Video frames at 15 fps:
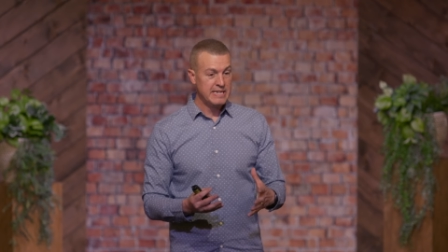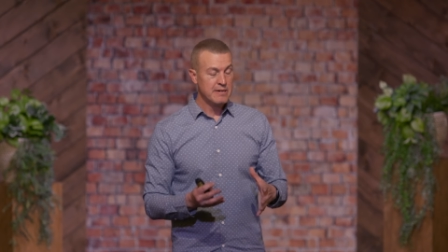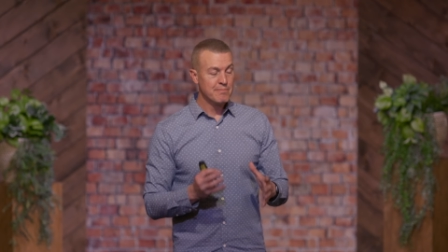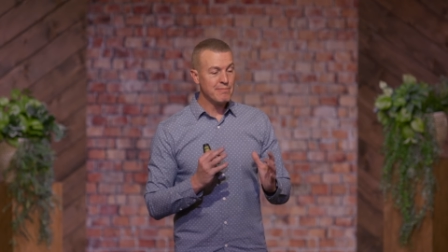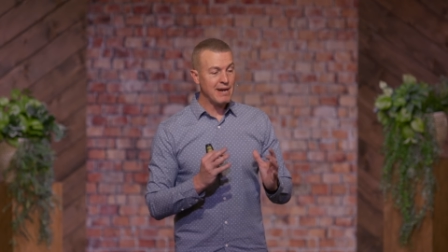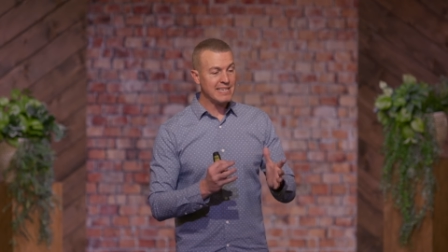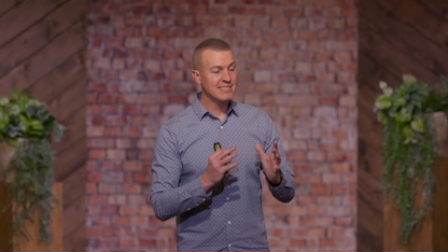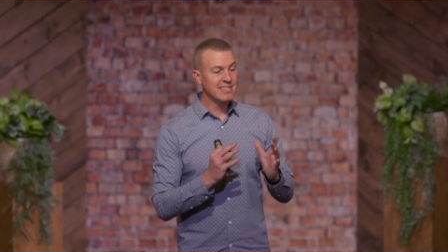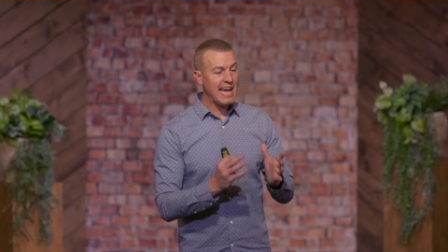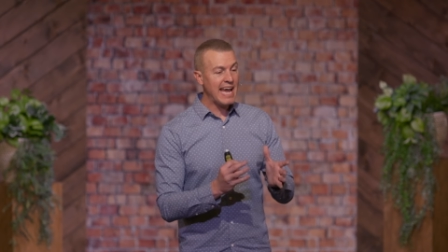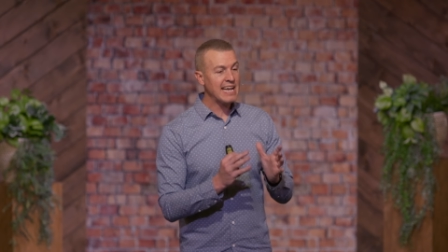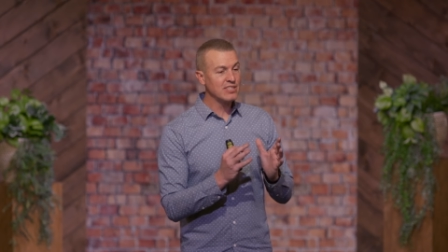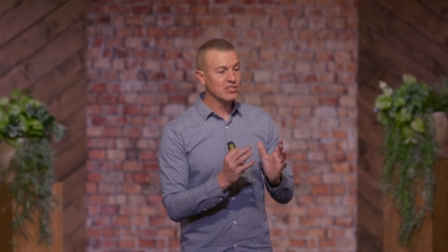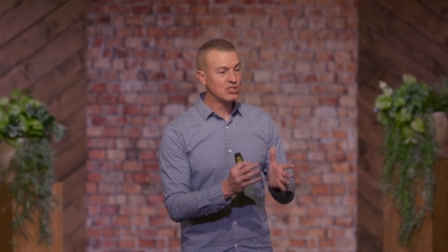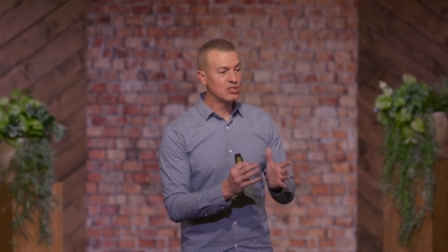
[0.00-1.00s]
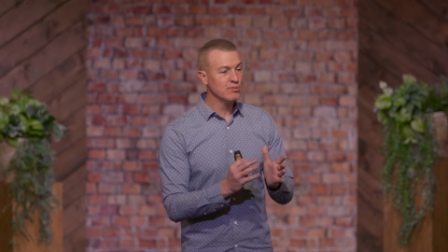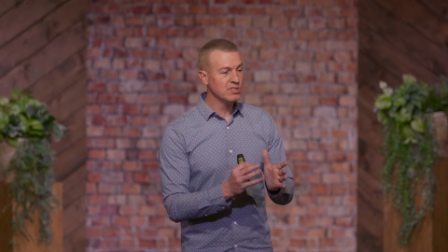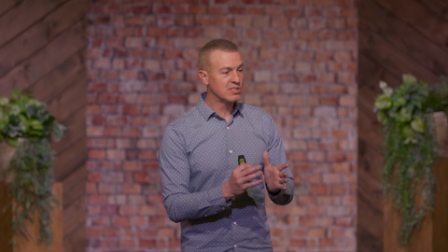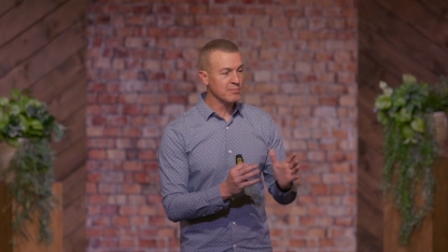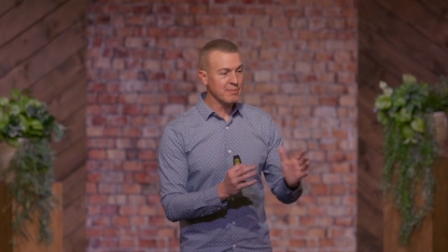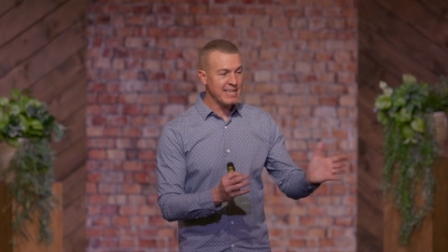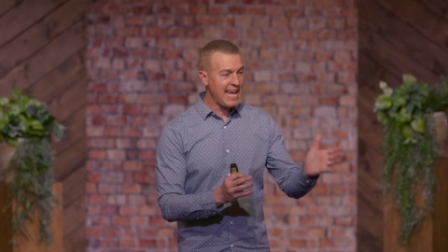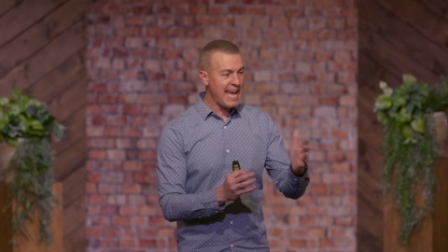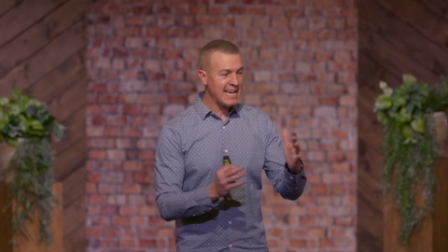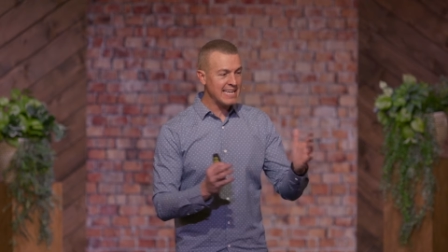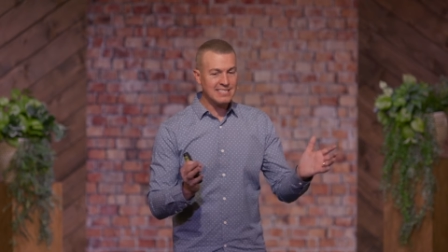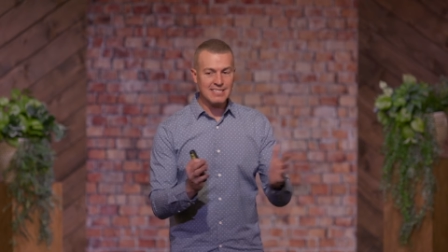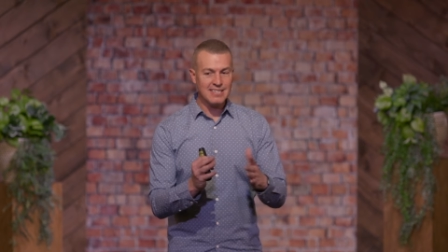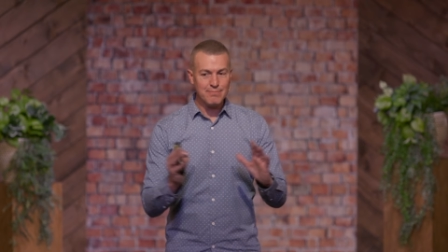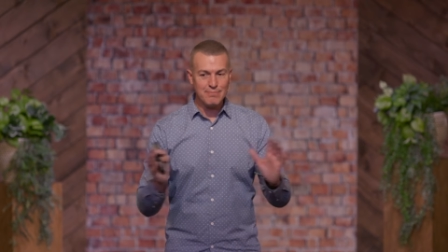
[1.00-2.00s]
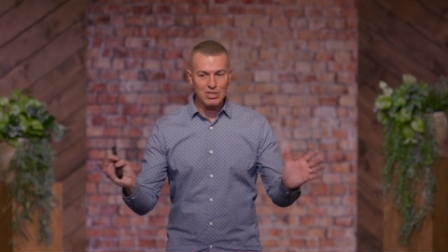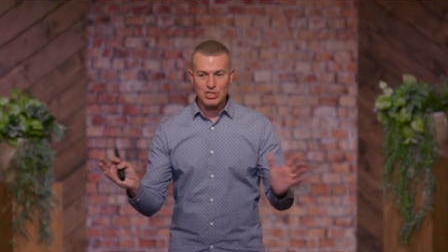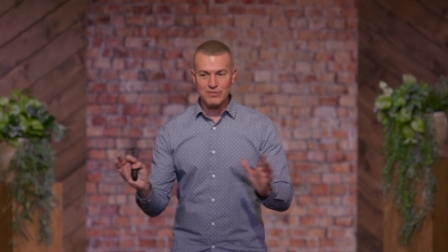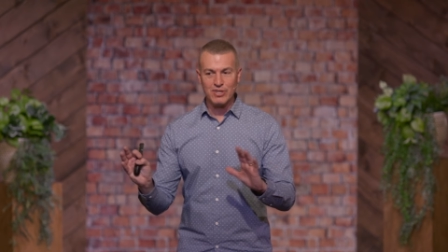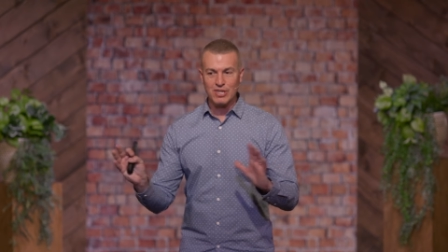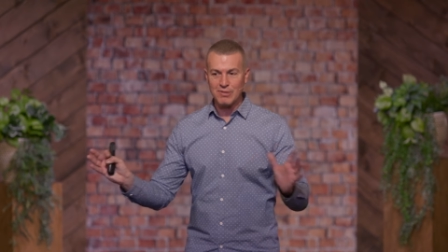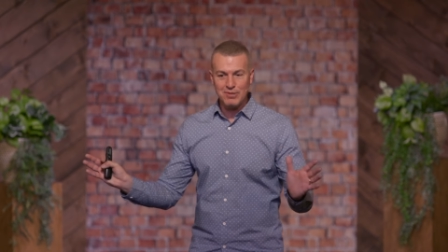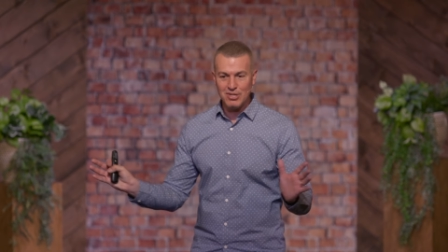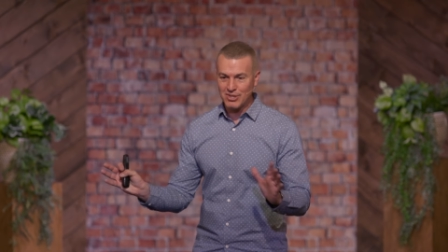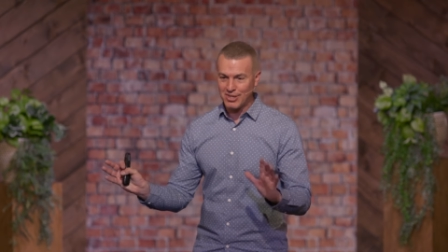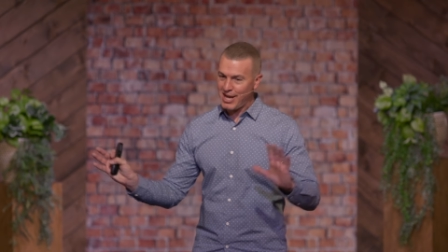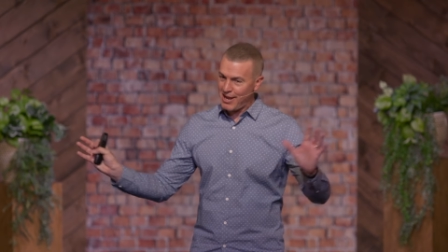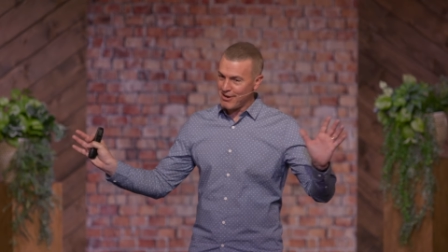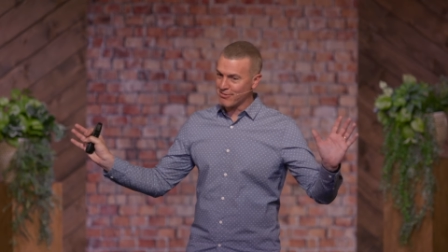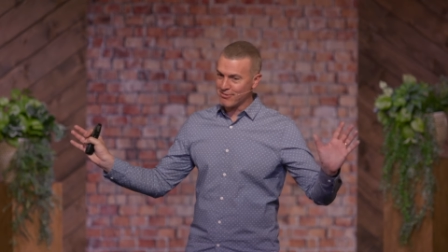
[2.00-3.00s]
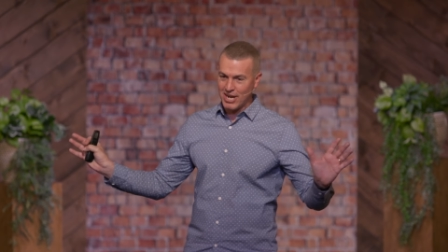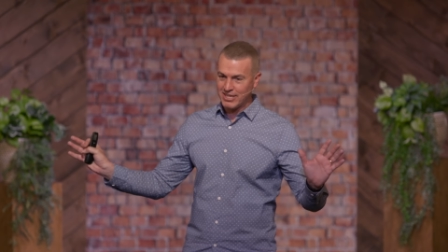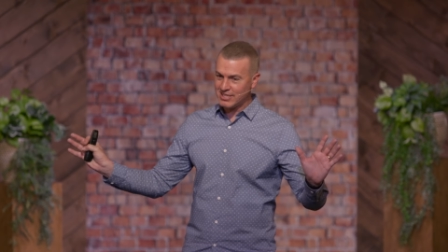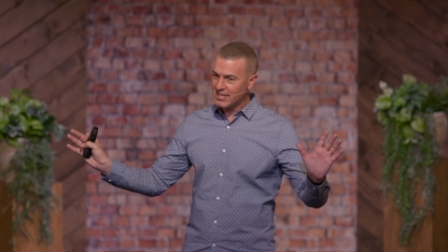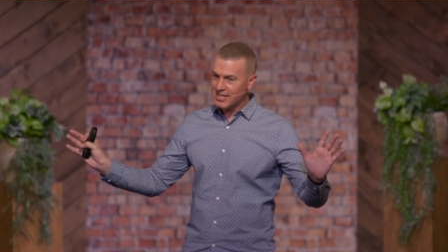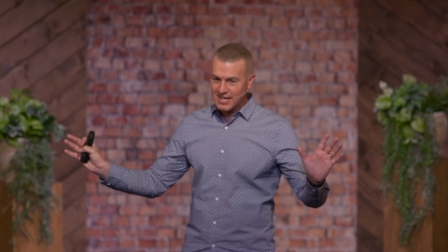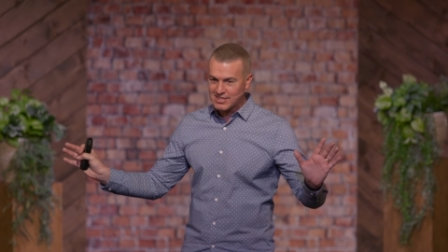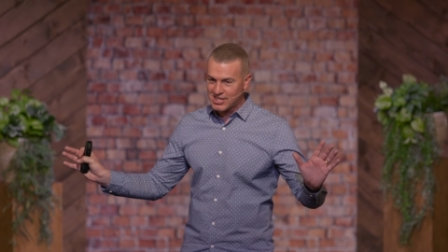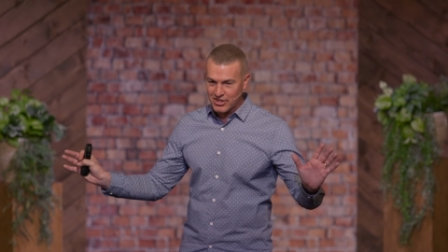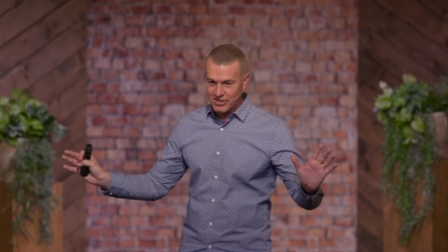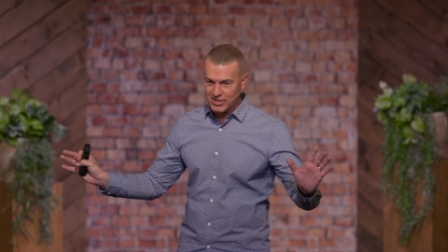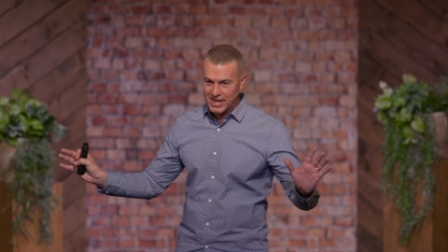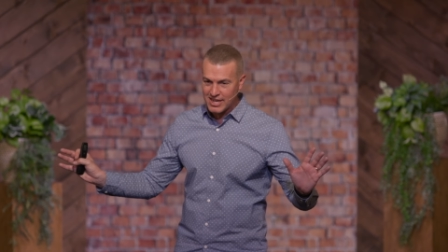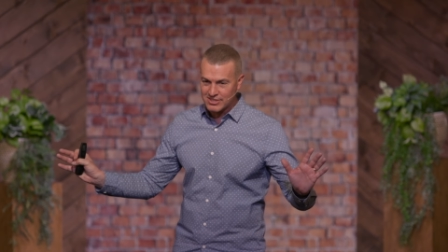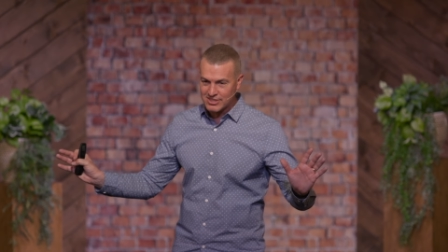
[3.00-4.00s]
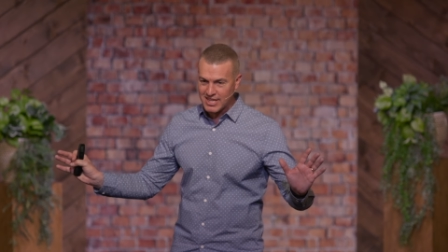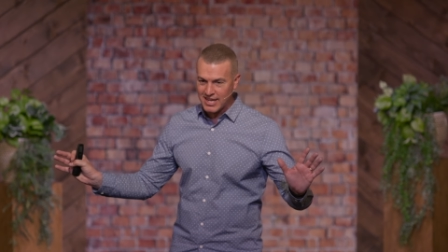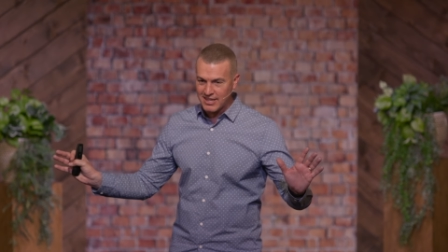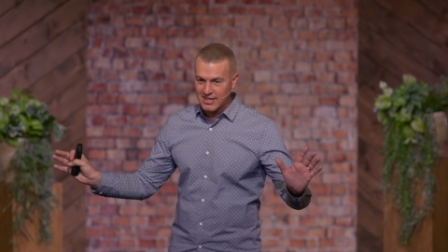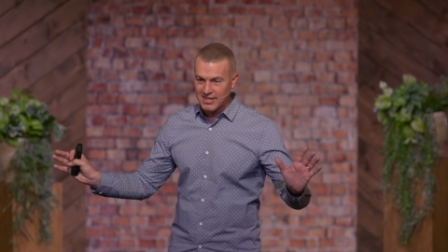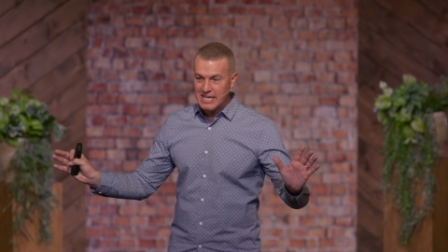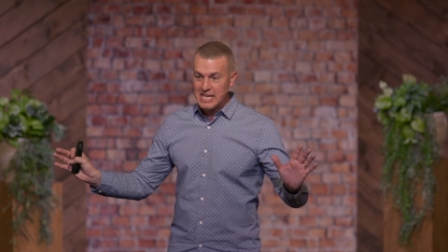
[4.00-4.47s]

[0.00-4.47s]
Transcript: My dad is doing so. My dad isn't much of a communicator, right? Didn't I tell you guys that?